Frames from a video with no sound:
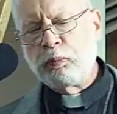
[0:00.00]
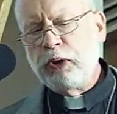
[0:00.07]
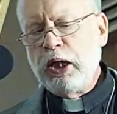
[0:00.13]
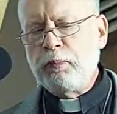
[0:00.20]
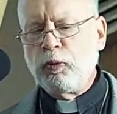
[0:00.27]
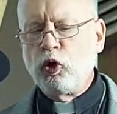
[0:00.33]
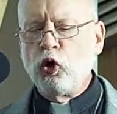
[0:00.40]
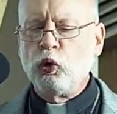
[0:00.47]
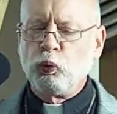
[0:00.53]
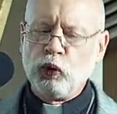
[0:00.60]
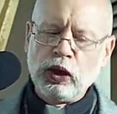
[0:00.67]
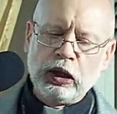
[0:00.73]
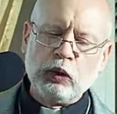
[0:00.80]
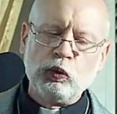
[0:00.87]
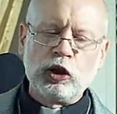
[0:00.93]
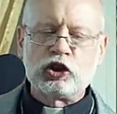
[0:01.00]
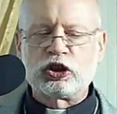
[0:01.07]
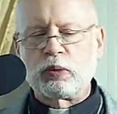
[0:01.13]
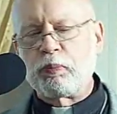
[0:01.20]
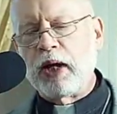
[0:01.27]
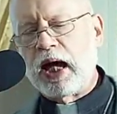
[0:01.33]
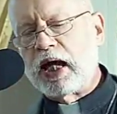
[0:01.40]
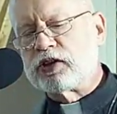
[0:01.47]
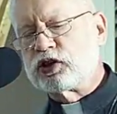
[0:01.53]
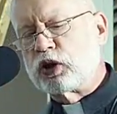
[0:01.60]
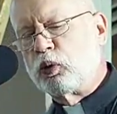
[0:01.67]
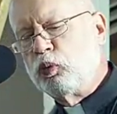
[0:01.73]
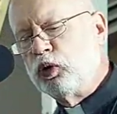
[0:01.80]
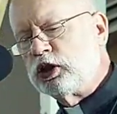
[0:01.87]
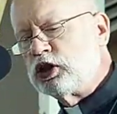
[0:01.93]
people who really wish the pastor
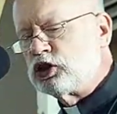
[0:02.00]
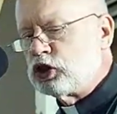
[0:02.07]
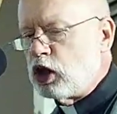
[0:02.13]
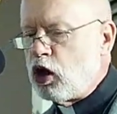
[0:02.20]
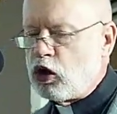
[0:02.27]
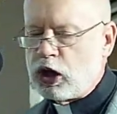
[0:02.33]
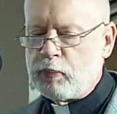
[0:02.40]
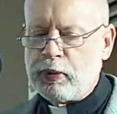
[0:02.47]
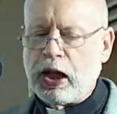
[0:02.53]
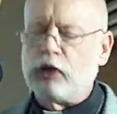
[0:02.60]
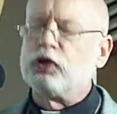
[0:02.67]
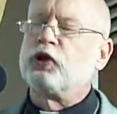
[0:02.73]
wouldn't talk about